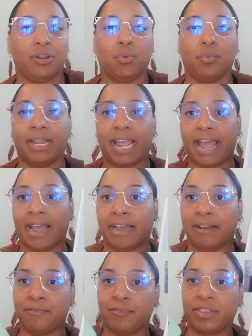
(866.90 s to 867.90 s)
we
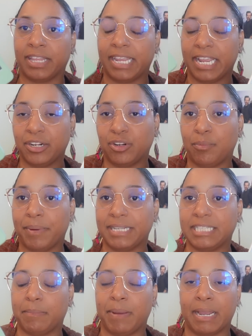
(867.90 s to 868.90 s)
have the Kindle
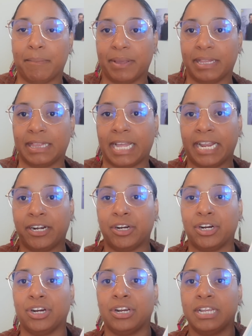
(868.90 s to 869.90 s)
Basic being a bit
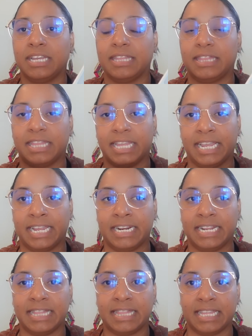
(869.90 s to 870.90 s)
lighter
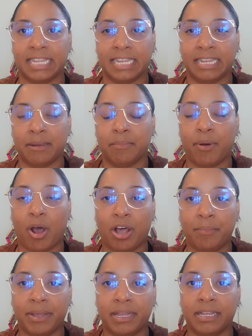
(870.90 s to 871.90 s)
than the
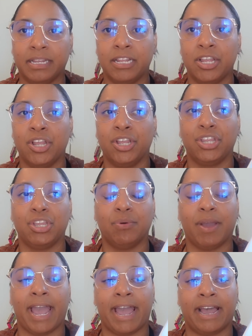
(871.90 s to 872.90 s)
Palma. You
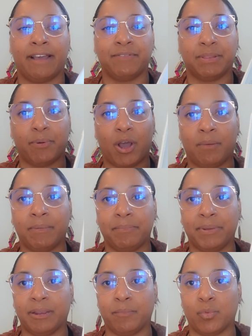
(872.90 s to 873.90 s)
have the Palma
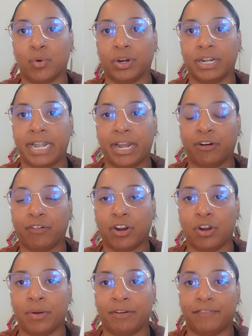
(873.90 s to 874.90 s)
being more
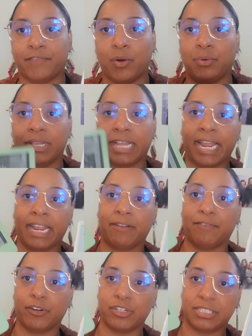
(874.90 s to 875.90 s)
narrow and phone-like
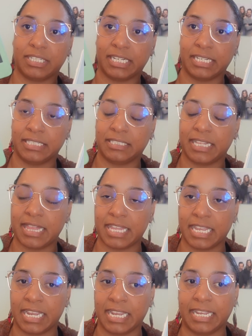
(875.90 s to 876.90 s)
versus
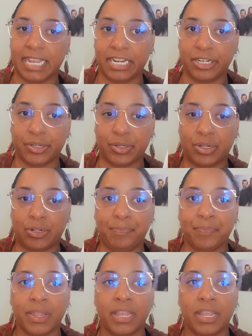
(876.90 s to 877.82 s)
the Kindle.